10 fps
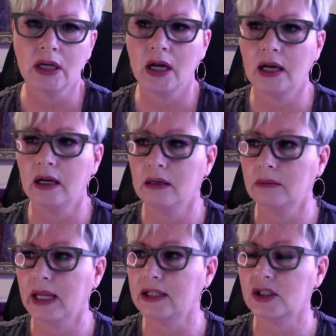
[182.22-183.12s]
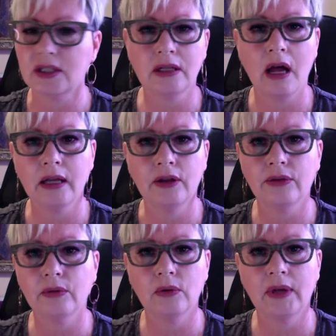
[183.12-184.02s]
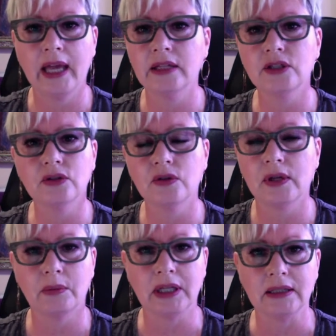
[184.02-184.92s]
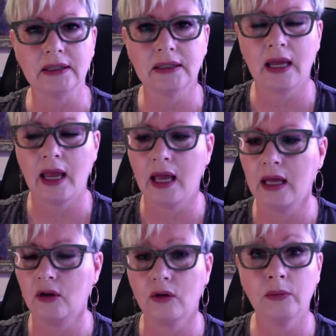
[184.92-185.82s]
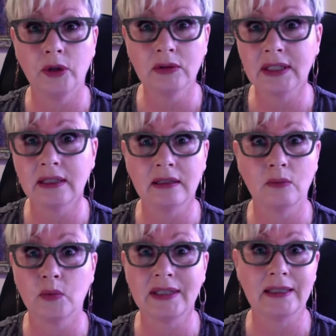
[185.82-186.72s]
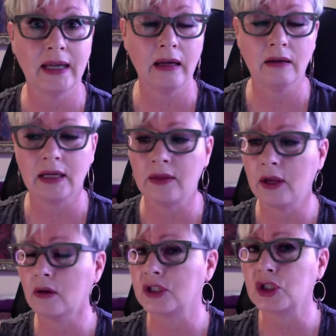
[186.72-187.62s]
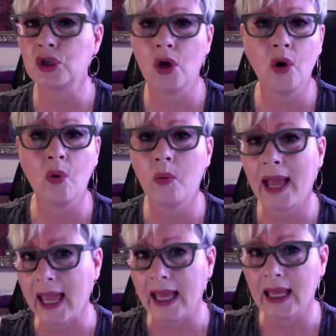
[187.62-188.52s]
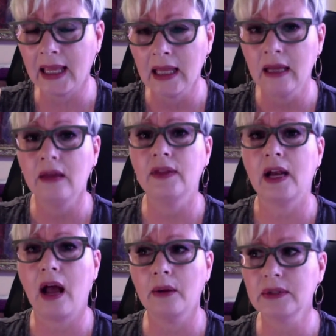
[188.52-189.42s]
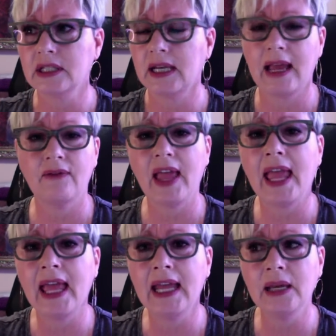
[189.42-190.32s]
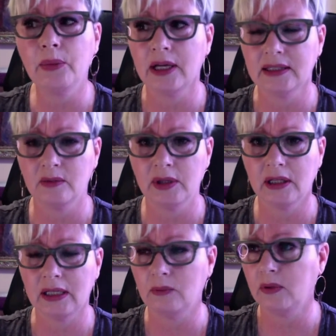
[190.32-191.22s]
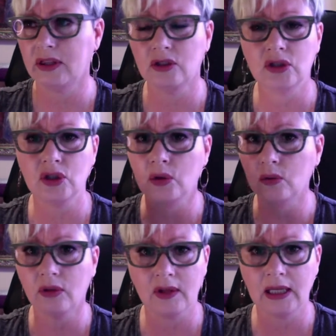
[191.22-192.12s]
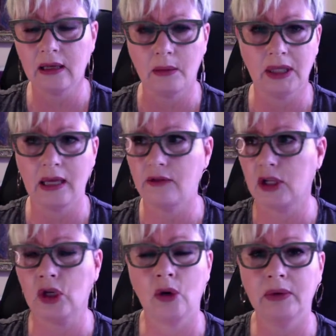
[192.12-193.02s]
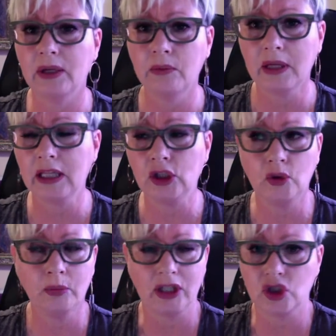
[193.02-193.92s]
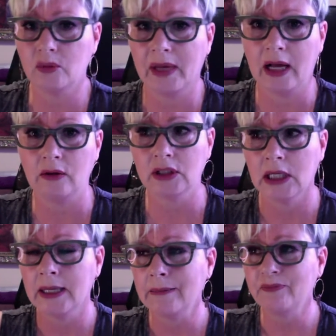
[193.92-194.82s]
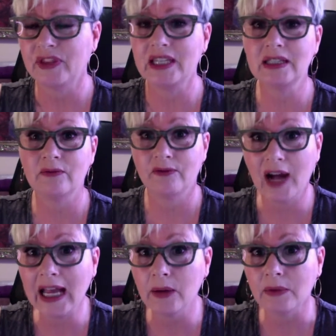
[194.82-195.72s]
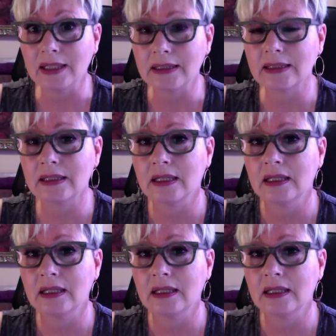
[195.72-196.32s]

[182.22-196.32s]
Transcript: had just gone through cancer treatments and her immune system was down, and there is no way that I was going to have any possibility with this new thing coming out that nobody really knew much about, this virus,